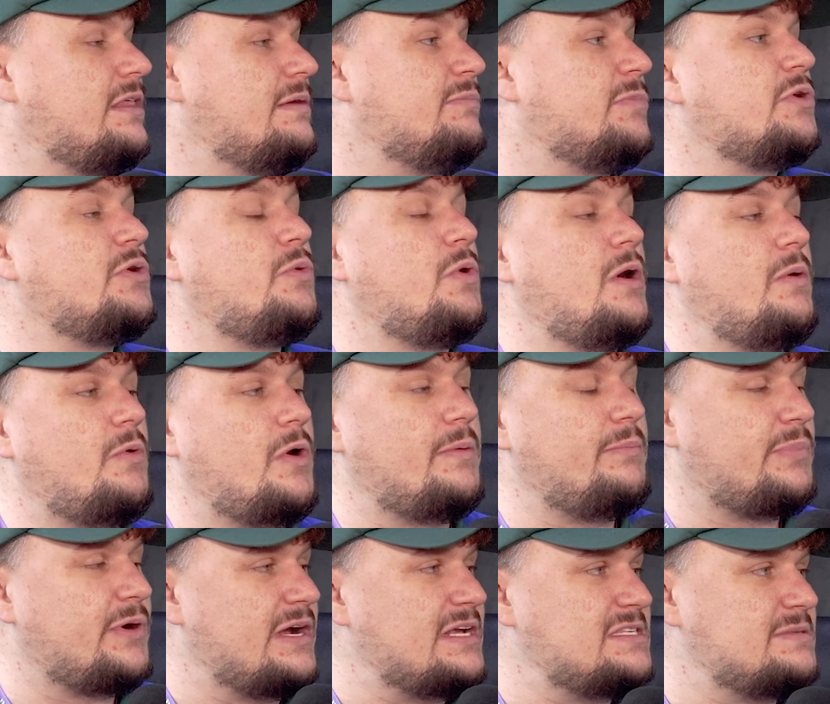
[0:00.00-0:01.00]
them through what
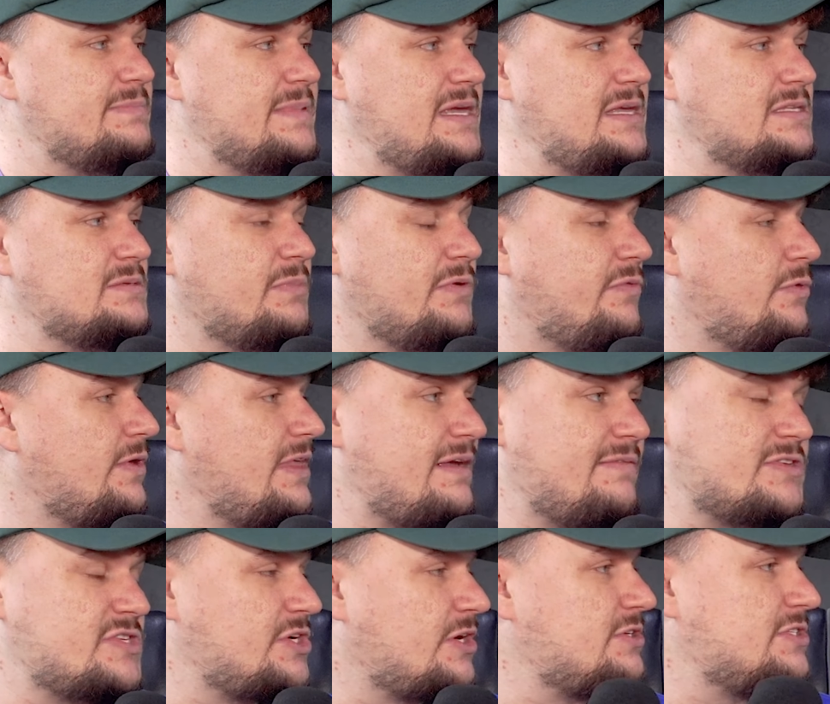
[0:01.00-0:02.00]
one price means before they
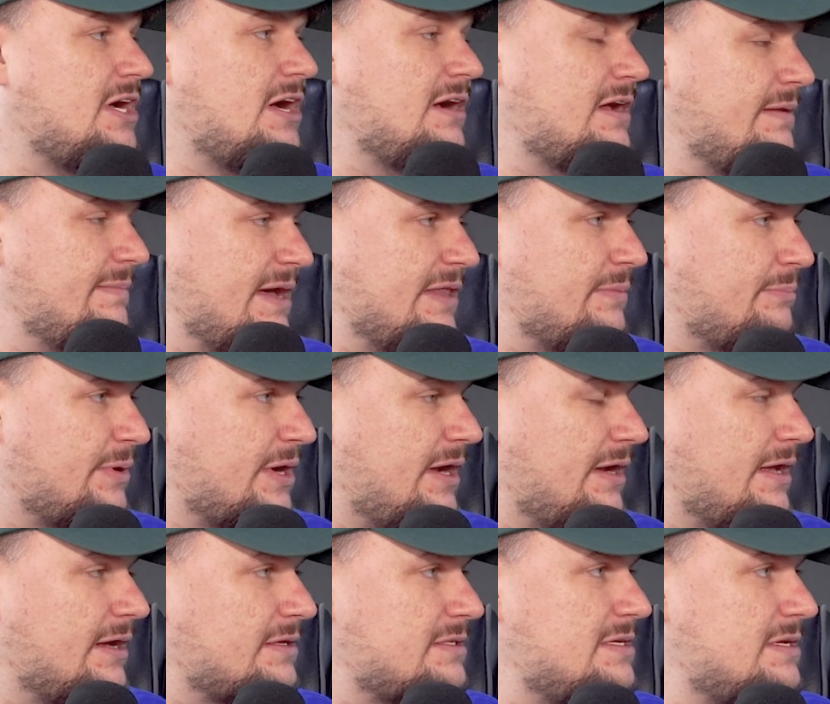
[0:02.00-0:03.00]
even start talking about the
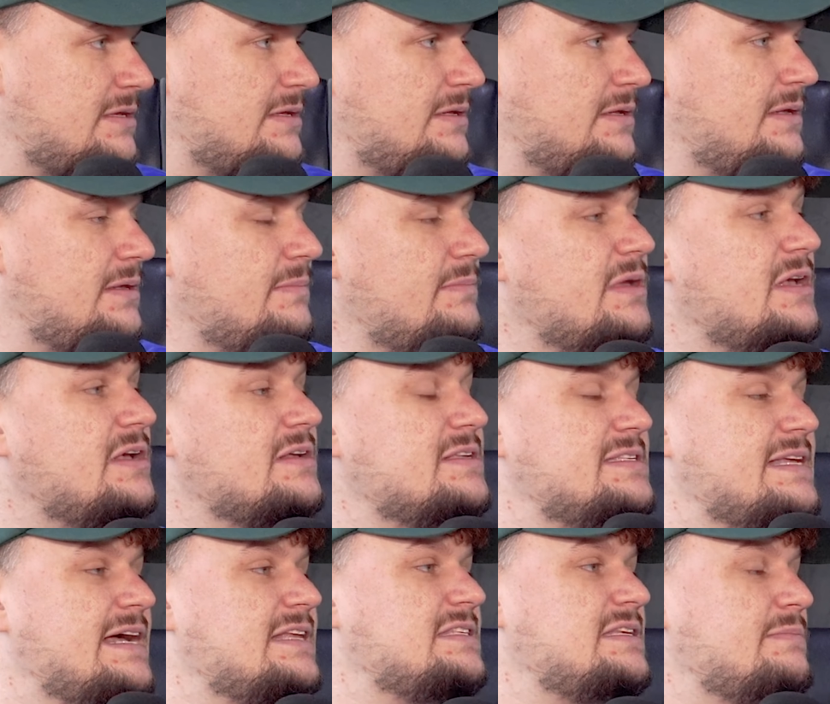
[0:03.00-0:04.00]
product, mm-hmm. because
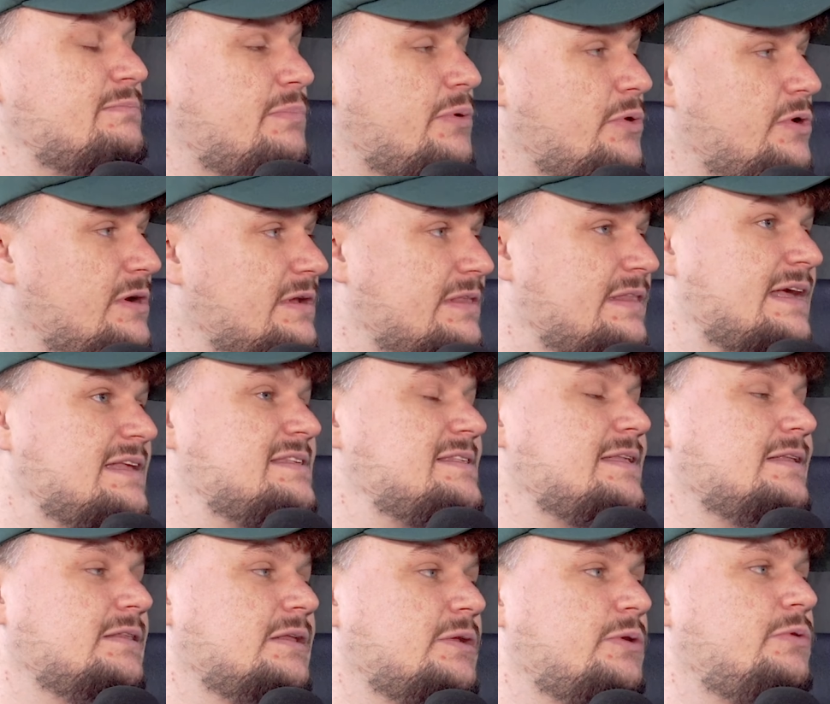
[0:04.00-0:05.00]
that's important. That's
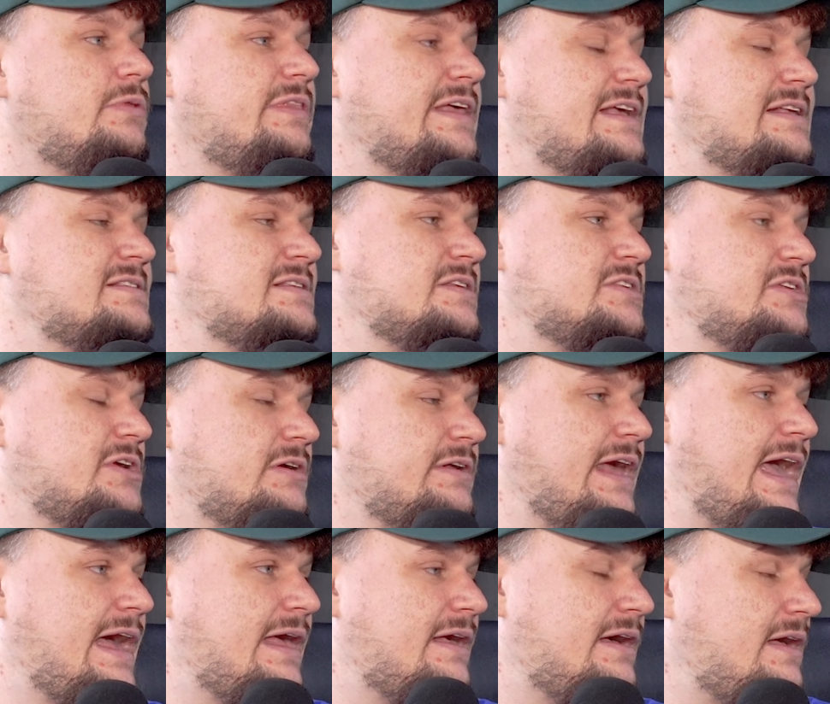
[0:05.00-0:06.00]
the little things that start
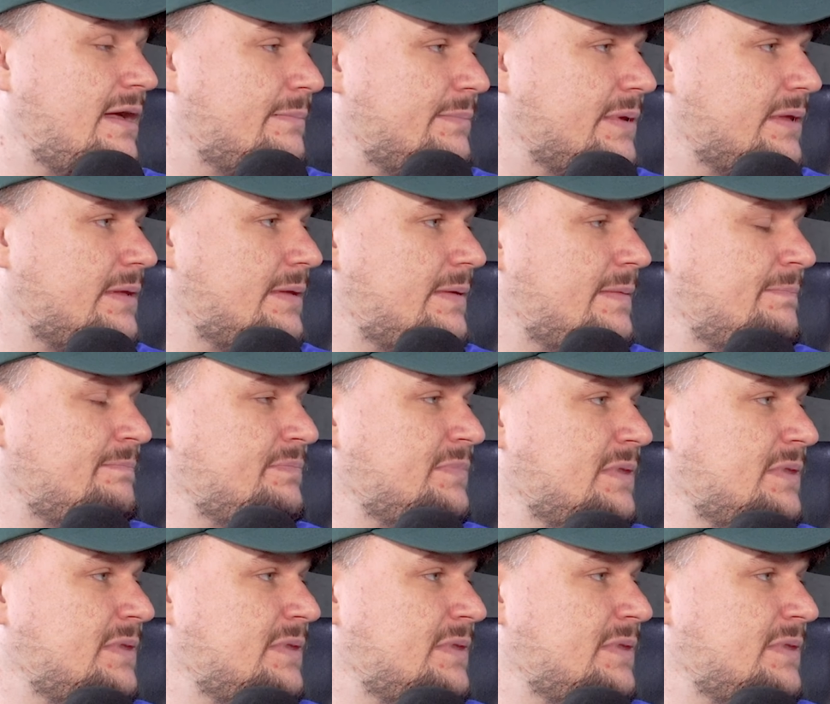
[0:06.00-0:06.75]
to add up. Well,